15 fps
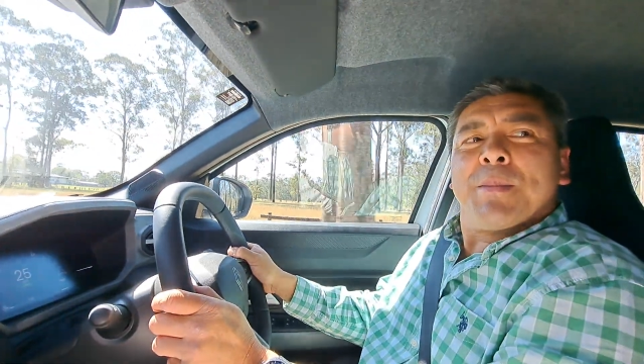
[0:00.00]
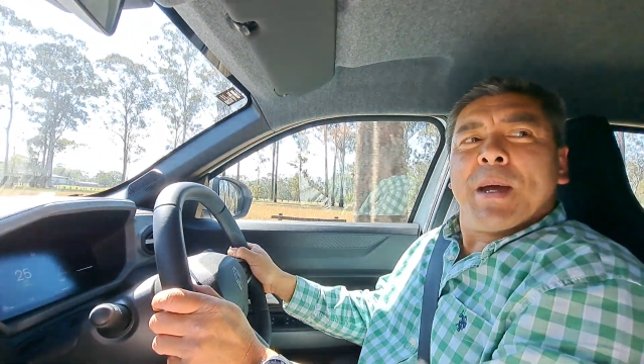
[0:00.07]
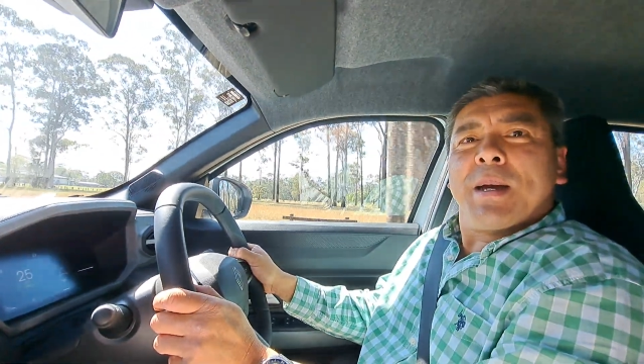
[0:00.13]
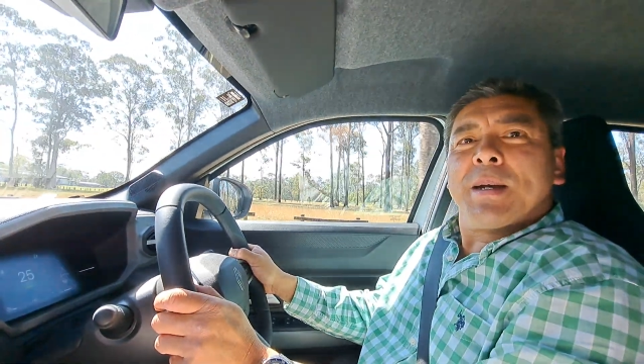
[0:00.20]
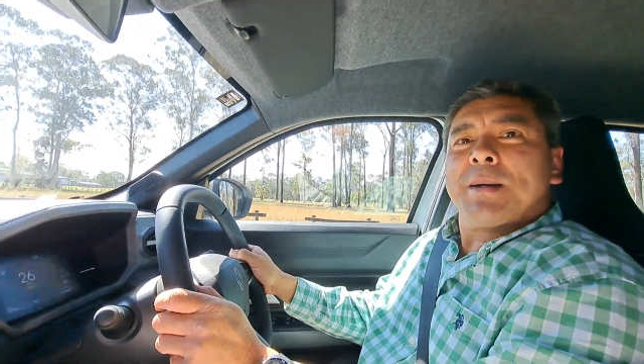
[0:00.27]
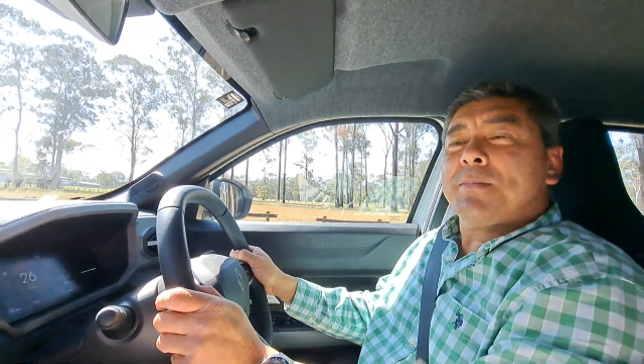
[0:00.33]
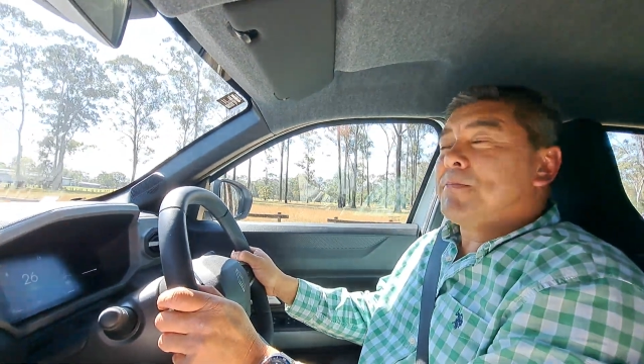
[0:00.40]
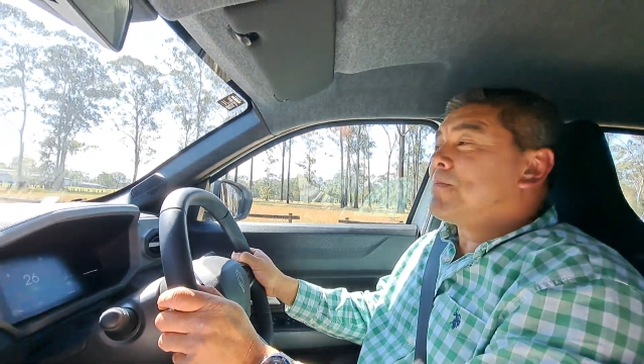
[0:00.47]
bent,
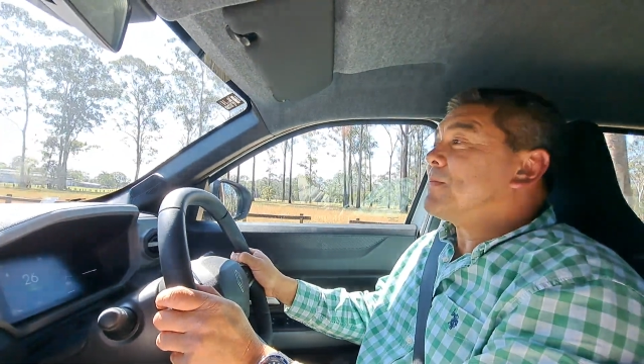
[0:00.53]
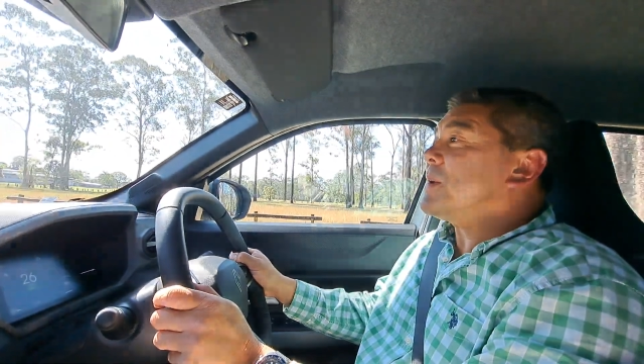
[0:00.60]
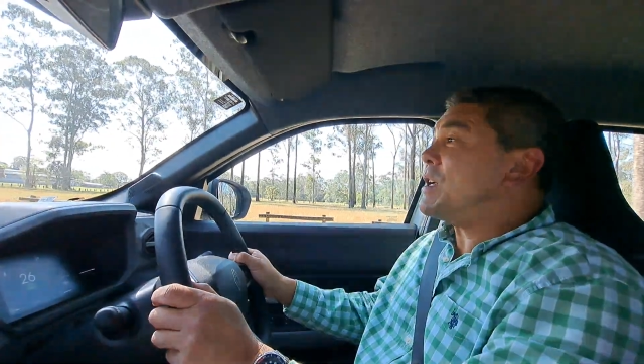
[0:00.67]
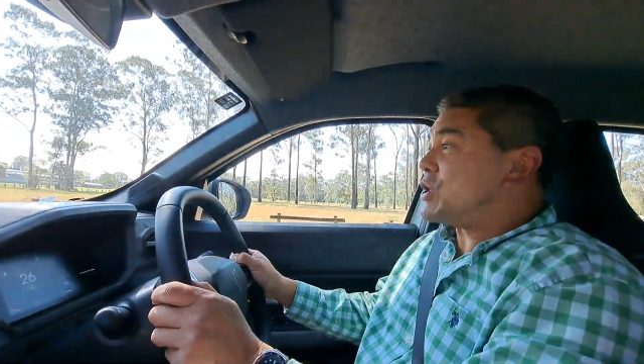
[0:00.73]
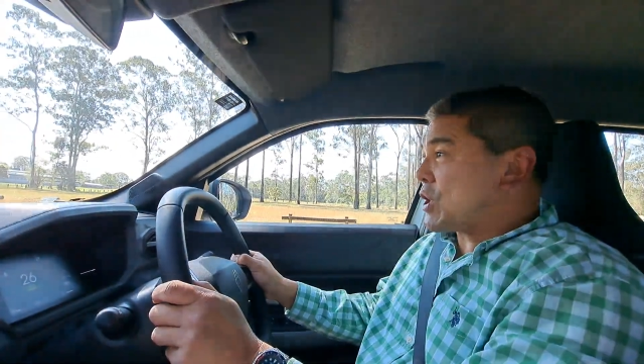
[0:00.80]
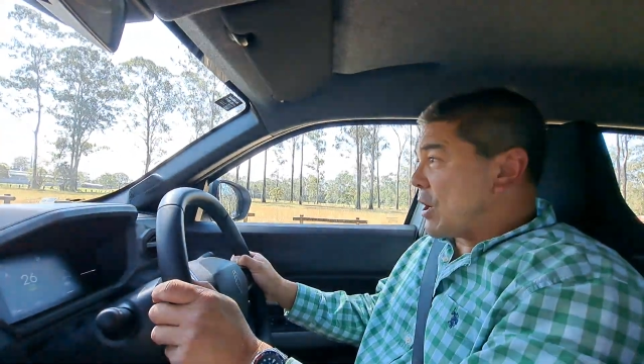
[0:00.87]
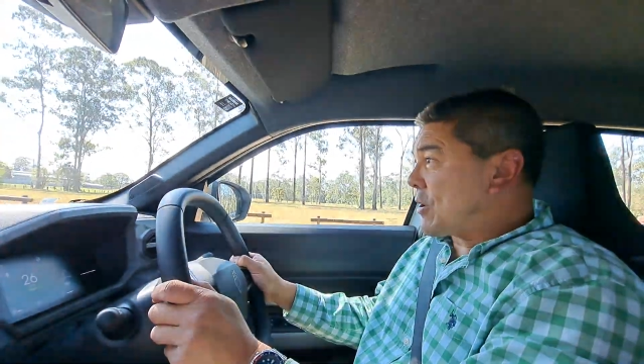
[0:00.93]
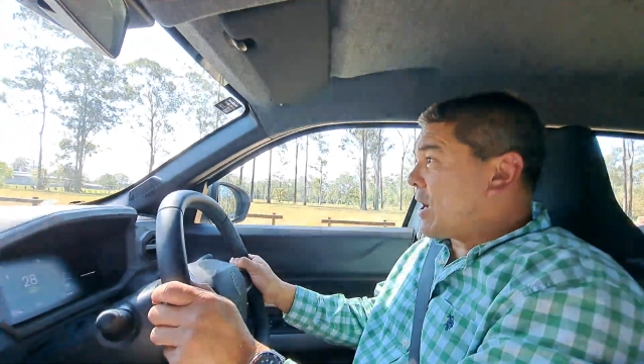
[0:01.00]

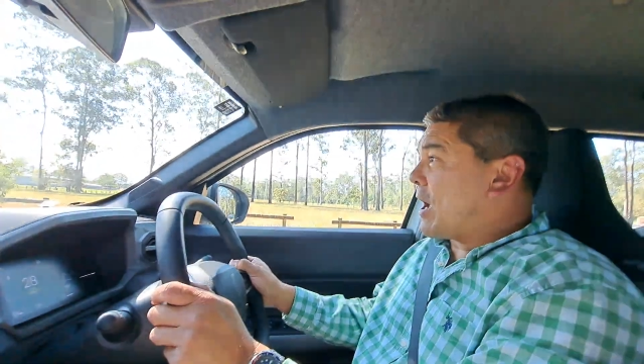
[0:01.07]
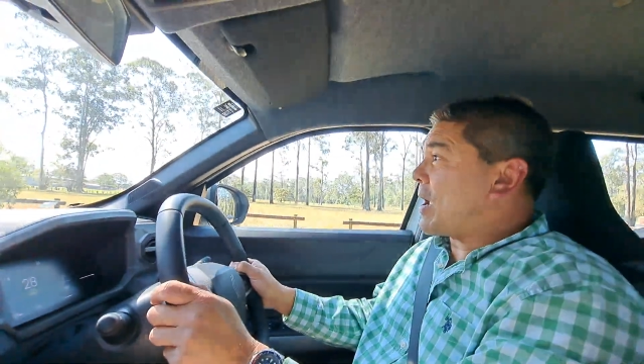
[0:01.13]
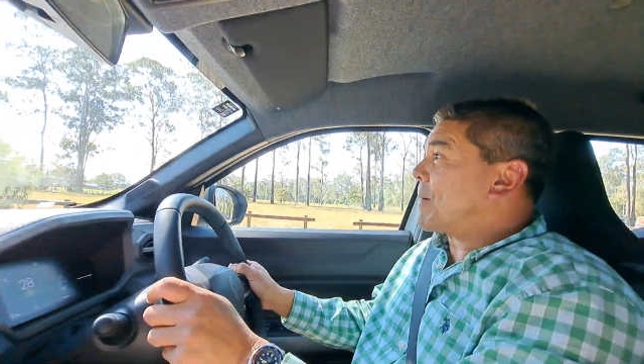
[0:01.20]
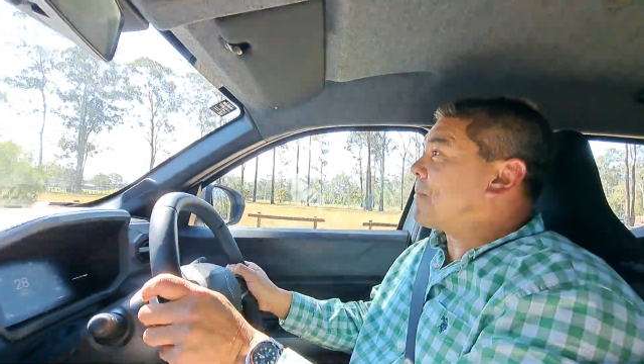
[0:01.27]
it's okay.